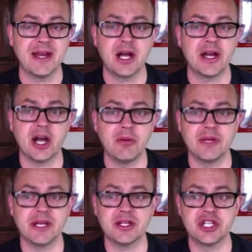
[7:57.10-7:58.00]
help
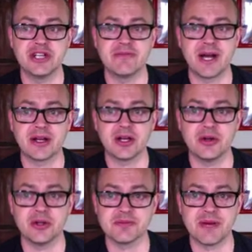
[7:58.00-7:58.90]
me achieve my
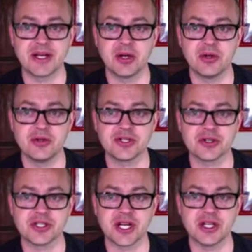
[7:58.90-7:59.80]
goals. My goals are
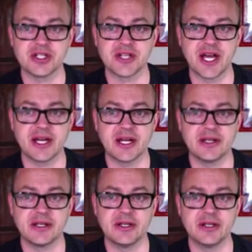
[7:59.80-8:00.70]
such that,
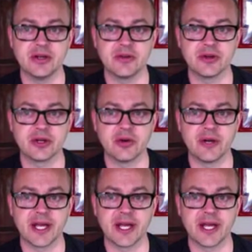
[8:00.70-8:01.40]
you know, they're going